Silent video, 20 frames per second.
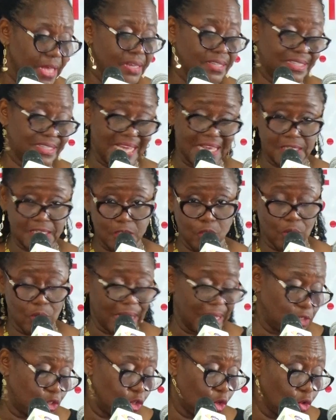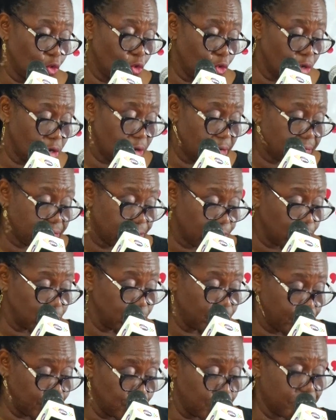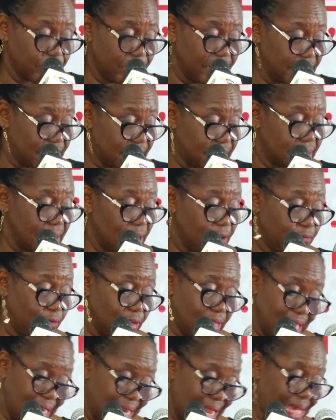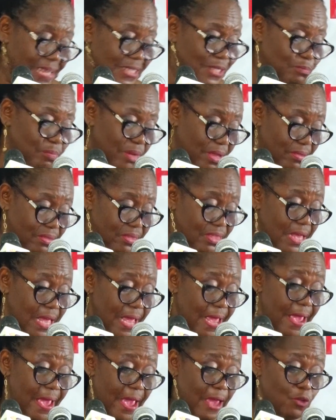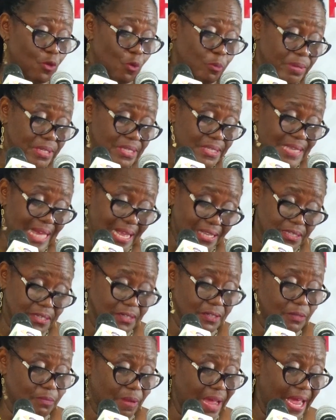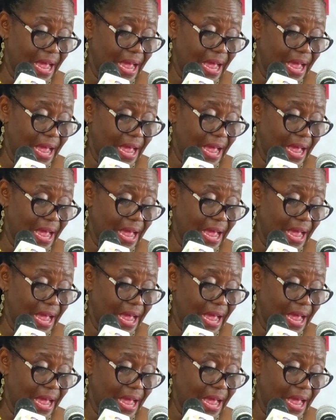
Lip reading: Just look at your Google footprints for the last month, and you'll be startled by